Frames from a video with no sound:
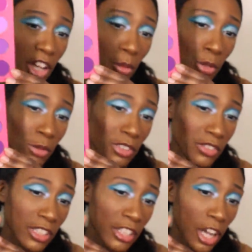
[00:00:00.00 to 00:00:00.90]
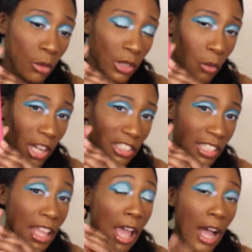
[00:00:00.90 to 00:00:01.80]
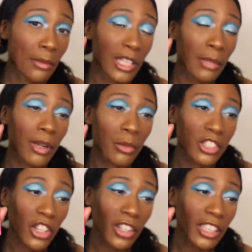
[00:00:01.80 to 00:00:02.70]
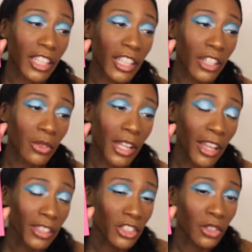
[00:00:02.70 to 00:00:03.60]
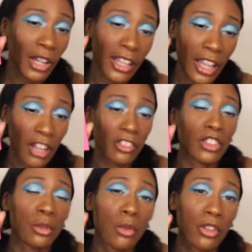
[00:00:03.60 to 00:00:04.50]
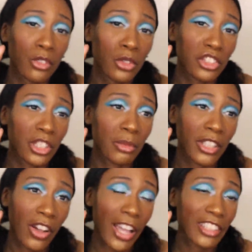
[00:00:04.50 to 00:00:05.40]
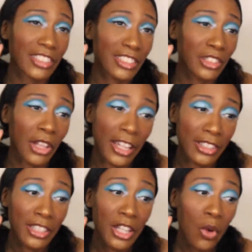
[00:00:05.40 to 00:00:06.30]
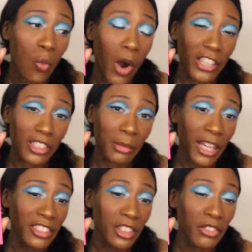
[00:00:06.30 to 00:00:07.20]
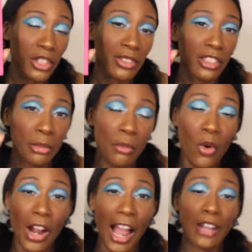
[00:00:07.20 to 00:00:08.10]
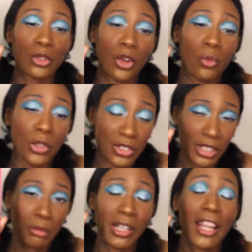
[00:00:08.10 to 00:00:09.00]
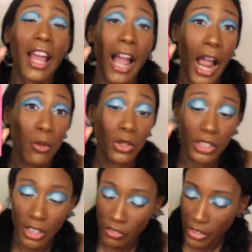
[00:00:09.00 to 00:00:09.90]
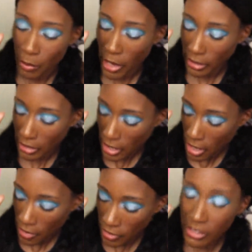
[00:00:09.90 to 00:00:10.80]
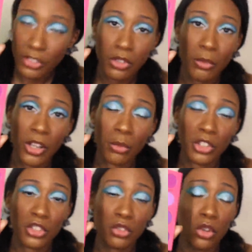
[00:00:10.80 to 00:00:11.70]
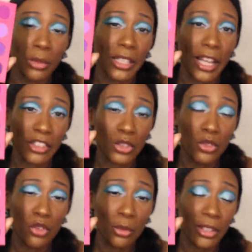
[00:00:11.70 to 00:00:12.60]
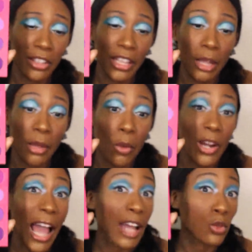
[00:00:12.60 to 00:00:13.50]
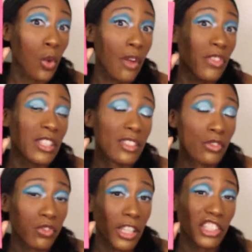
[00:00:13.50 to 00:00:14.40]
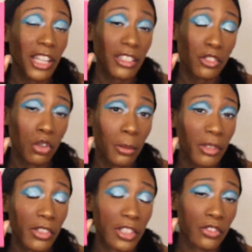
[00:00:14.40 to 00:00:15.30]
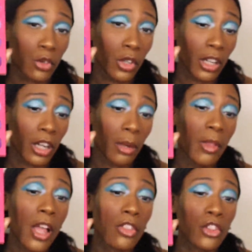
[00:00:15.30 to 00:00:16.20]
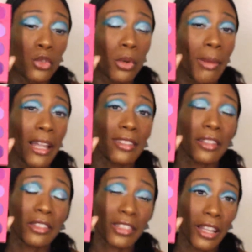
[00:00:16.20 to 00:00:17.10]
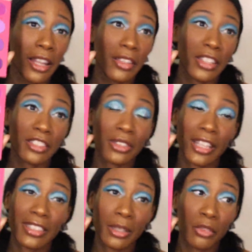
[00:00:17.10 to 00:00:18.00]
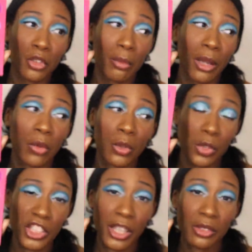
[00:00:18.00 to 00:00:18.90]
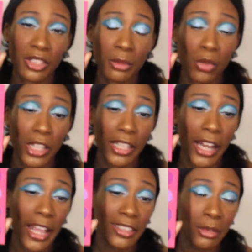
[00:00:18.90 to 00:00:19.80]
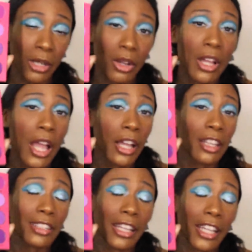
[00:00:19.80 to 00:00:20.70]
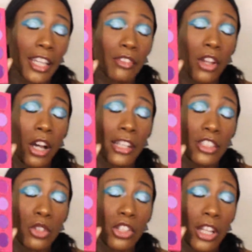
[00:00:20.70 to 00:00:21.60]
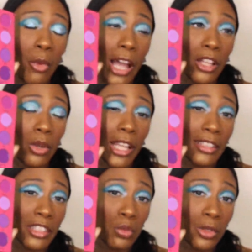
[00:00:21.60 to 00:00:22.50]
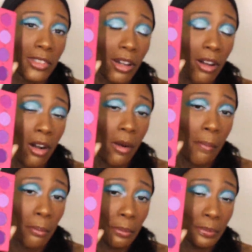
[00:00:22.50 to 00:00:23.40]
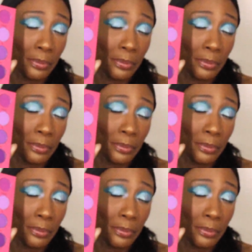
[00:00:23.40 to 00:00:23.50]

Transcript: y'all wasn't really feeling y'all wasn't watching i'm thinking about restarting it again though now that you know i have a little more viewership and y'all actually you like watch some eyeshadow videos a little bit more i don't know we'll see but i really love this palette and this is from their original formula not the new formula they came out with i don't know if this they changed the formula of this for um, the newer palettes that they're selling like this so that's something you might want to reach out to the brand and ask about because i gave y'all i told y'all a while ago like this was um